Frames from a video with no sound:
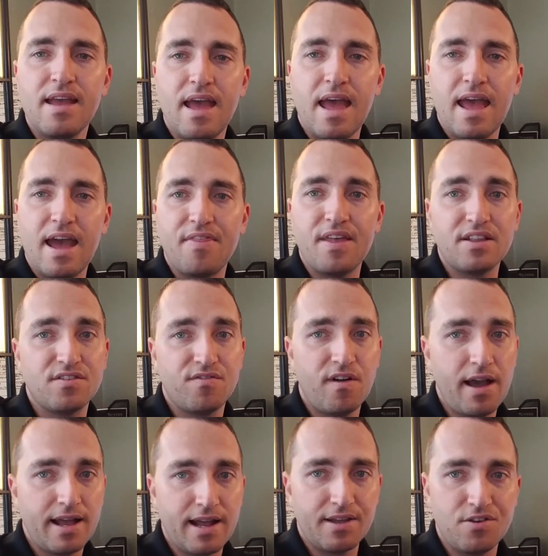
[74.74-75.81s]
And that's
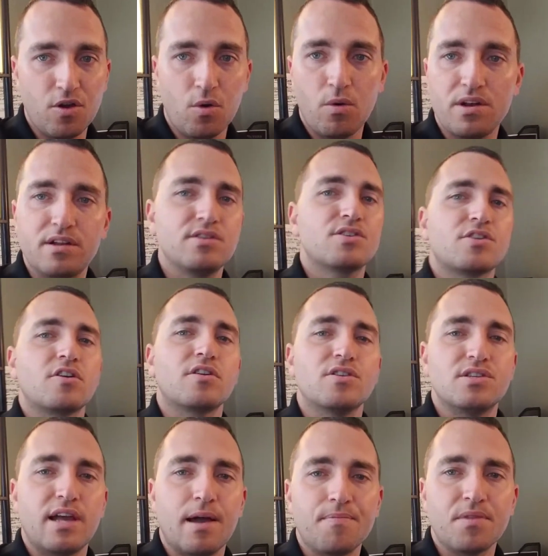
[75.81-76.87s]
fine. I don't want to discourage
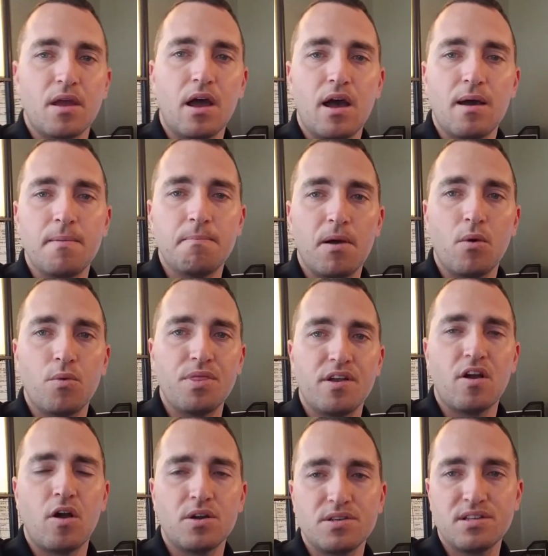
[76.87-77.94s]
that. But there
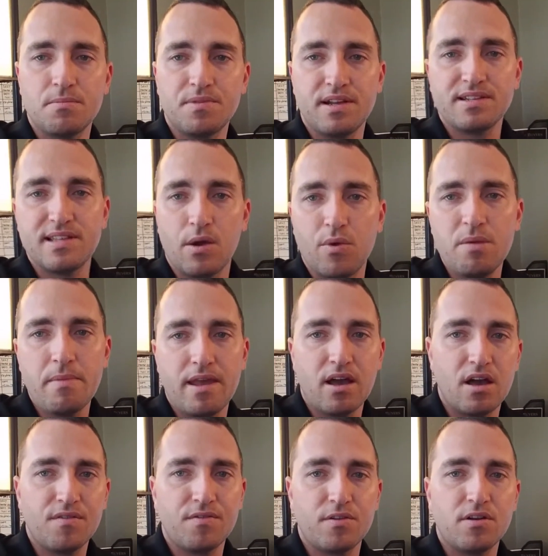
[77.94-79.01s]
are some things that we may
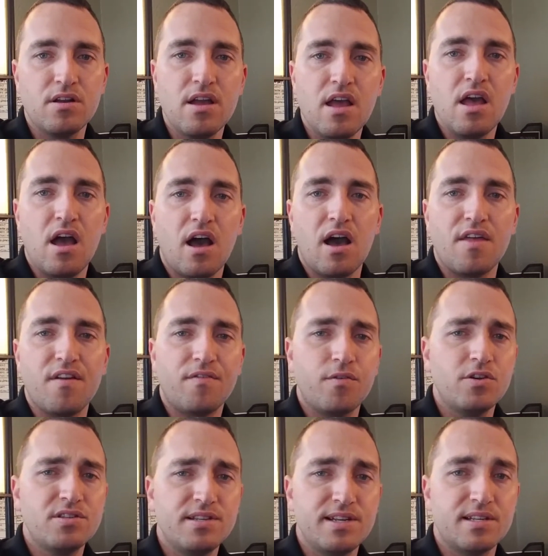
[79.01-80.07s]
offer. The
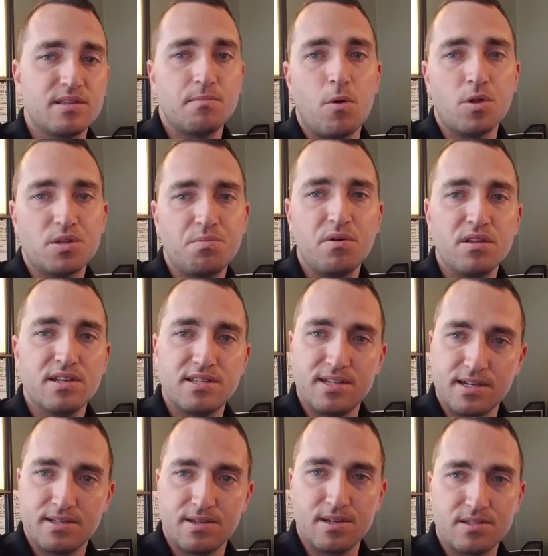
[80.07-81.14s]
first thing is the multiple
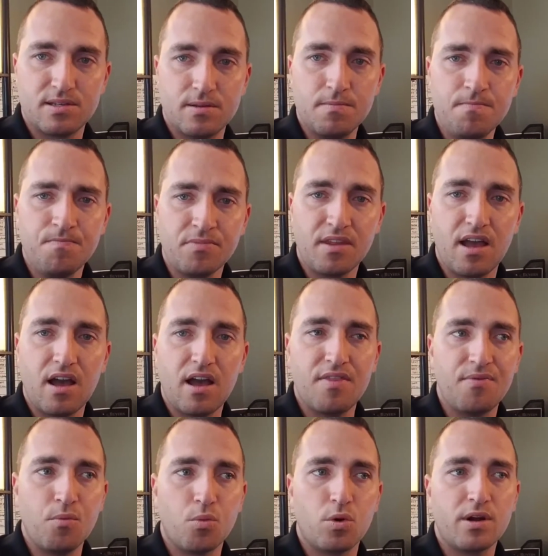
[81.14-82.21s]
listing system.
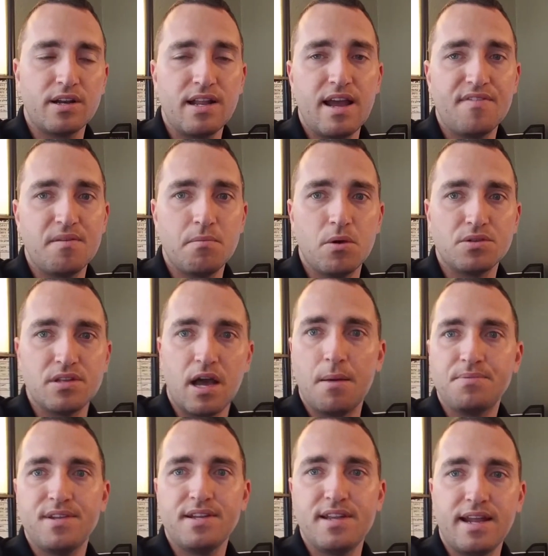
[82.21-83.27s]
We're going to have the most
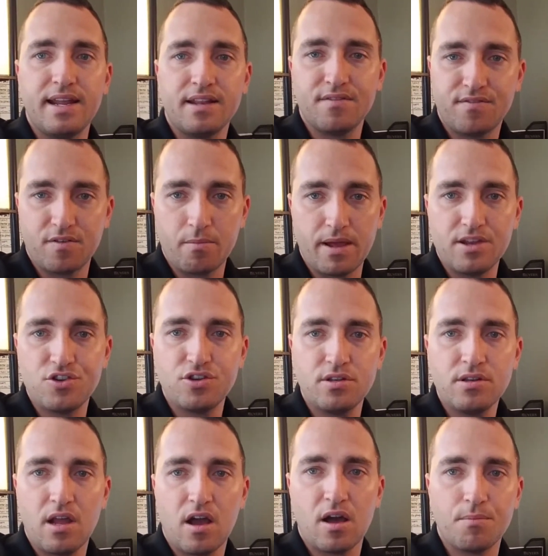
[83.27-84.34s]
up-to-date
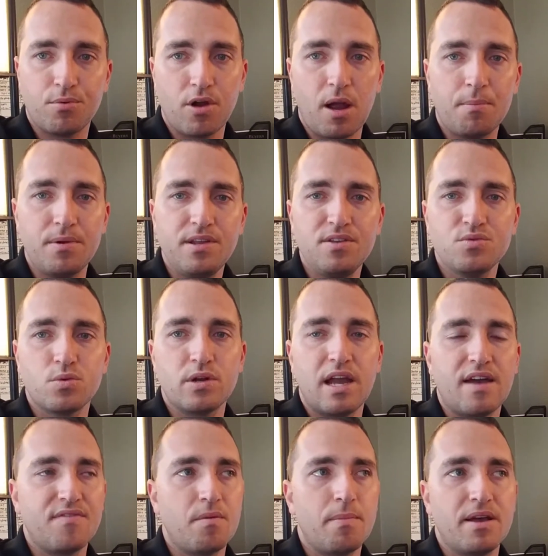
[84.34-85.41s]
information on properties. We're going to
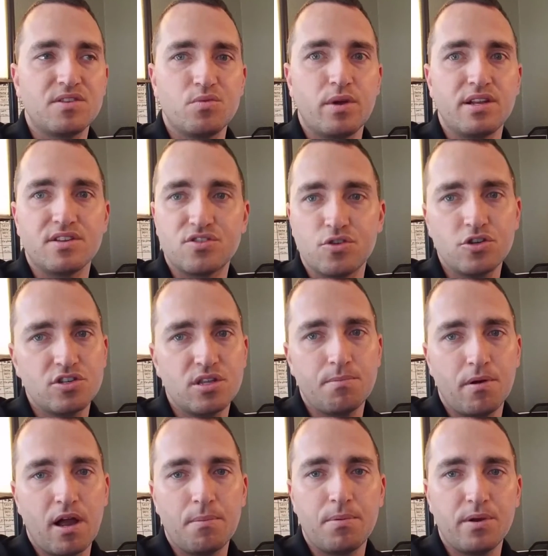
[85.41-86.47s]
have the best way to search the
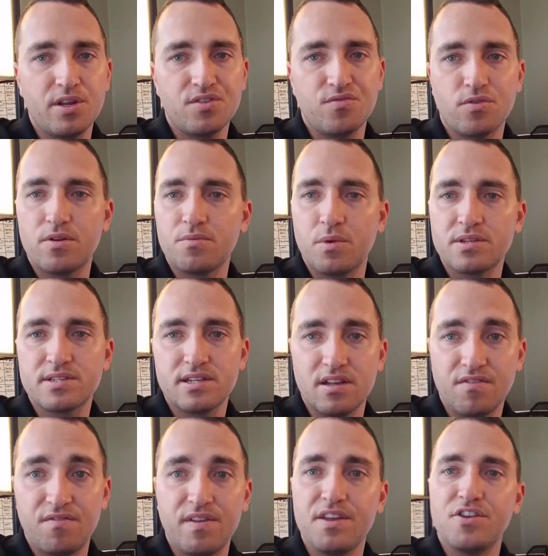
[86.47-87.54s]
properties for what's going to
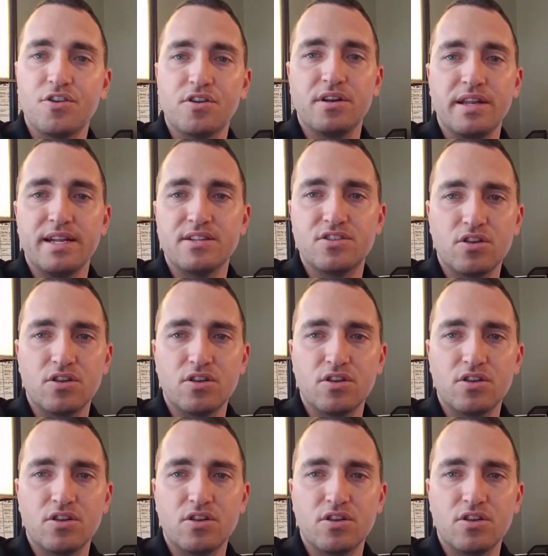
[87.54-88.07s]
fit your needs.